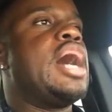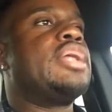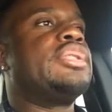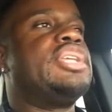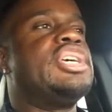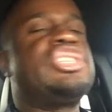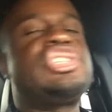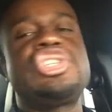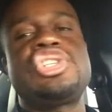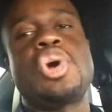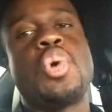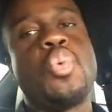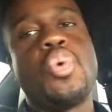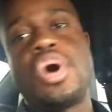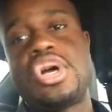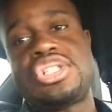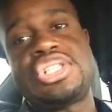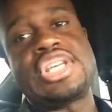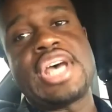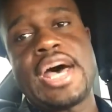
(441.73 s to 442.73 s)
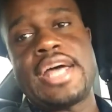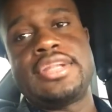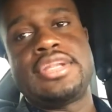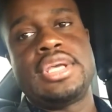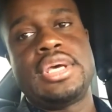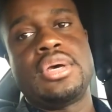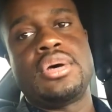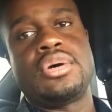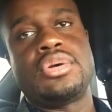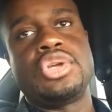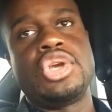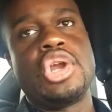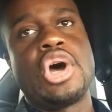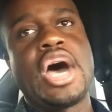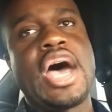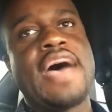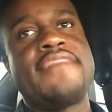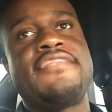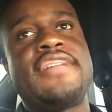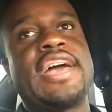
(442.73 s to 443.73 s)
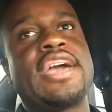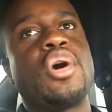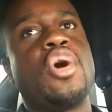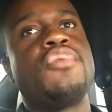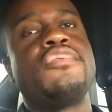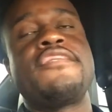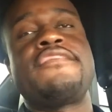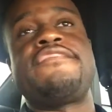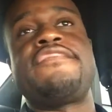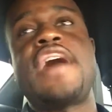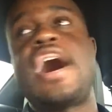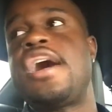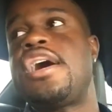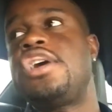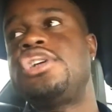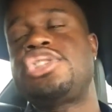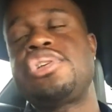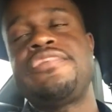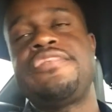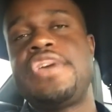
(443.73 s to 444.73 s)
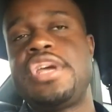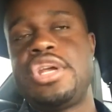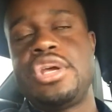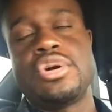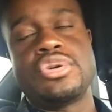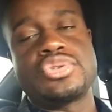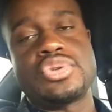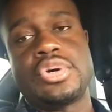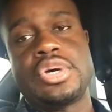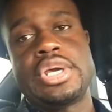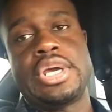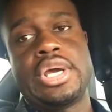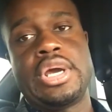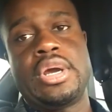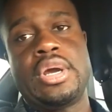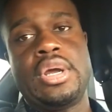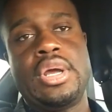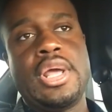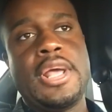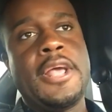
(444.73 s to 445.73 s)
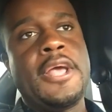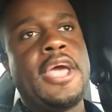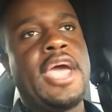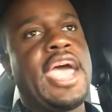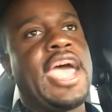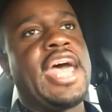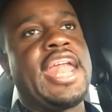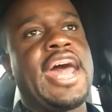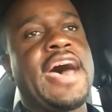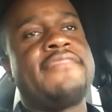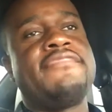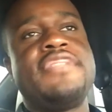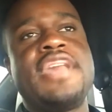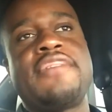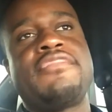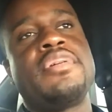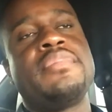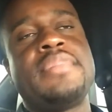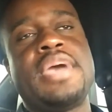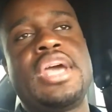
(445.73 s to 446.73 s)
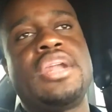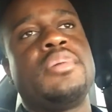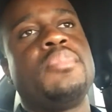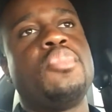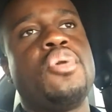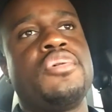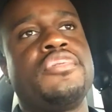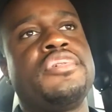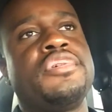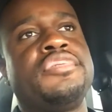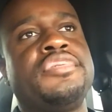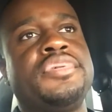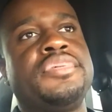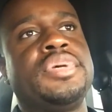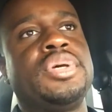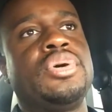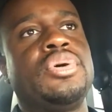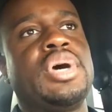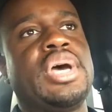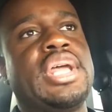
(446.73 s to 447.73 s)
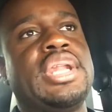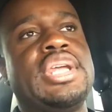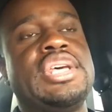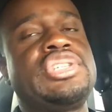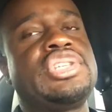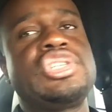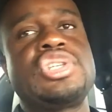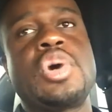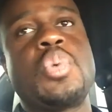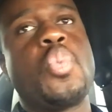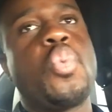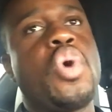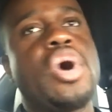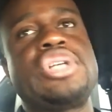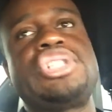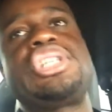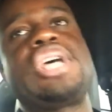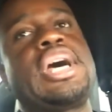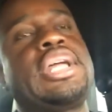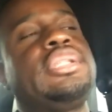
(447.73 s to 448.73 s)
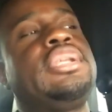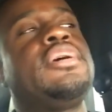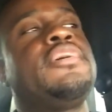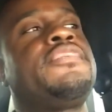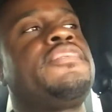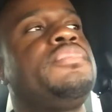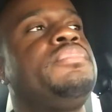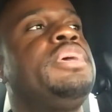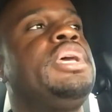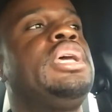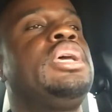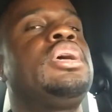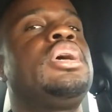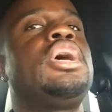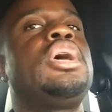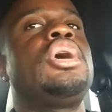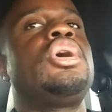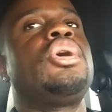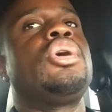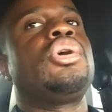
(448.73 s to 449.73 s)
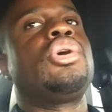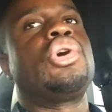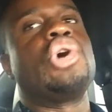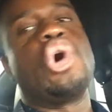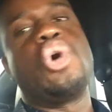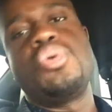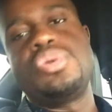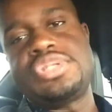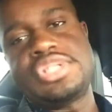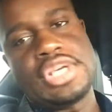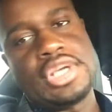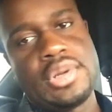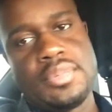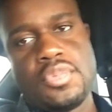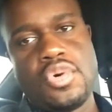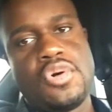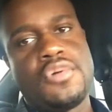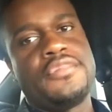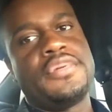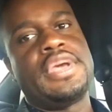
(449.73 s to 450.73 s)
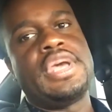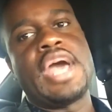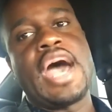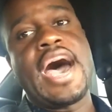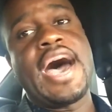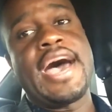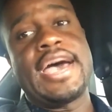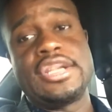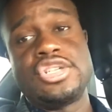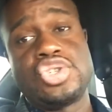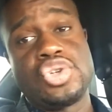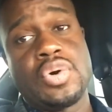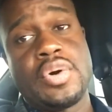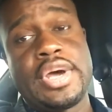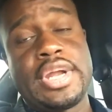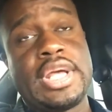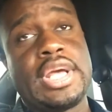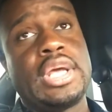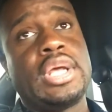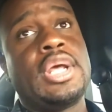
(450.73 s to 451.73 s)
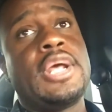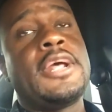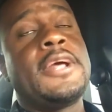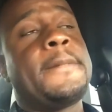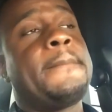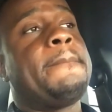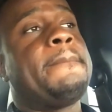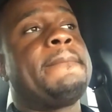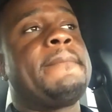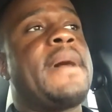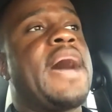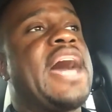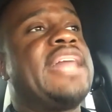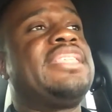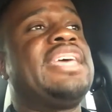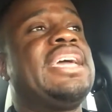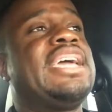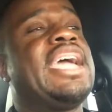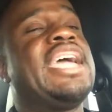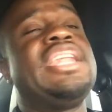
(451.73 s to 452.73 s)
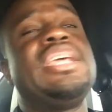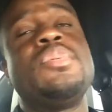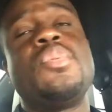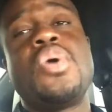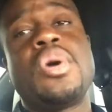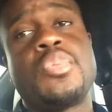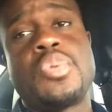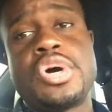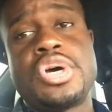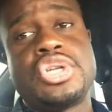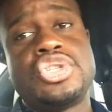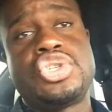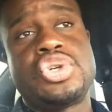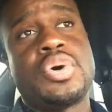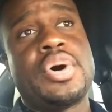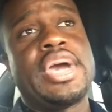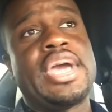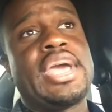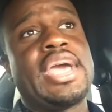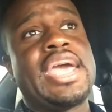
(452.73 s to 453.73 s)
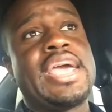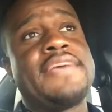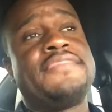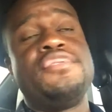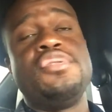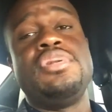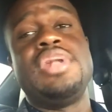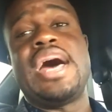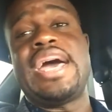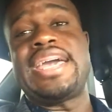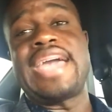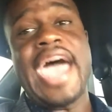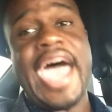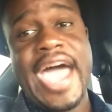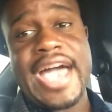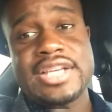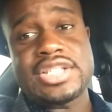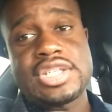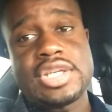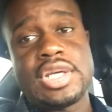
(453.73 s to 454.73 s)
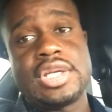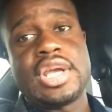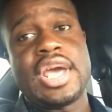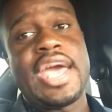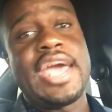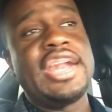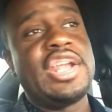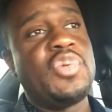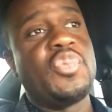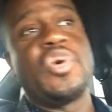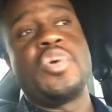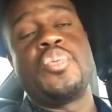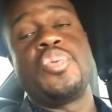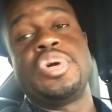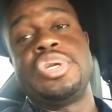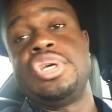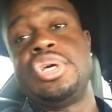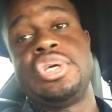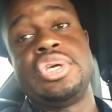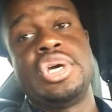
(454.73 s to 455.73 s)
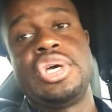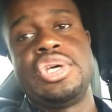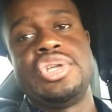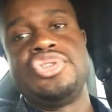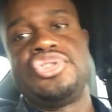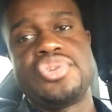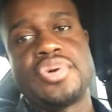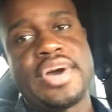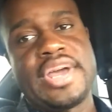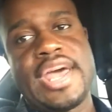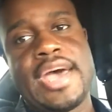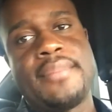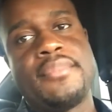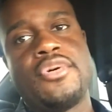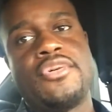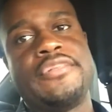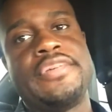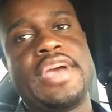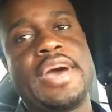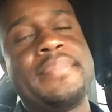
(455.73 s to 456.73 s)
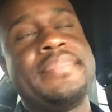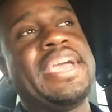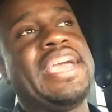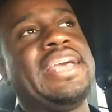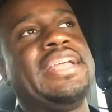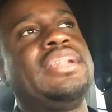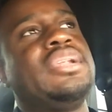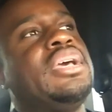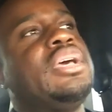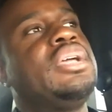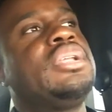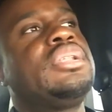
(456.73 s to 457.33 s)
this is a one-shot deal. You know, I have like over 500 videos on here, and I've never made a movie review, and this is a one-shot deal for me. Go see the movie. I enjoyed it. I think anyone would enjoy it. If you like action, anyone would enjoy that movie. I mean,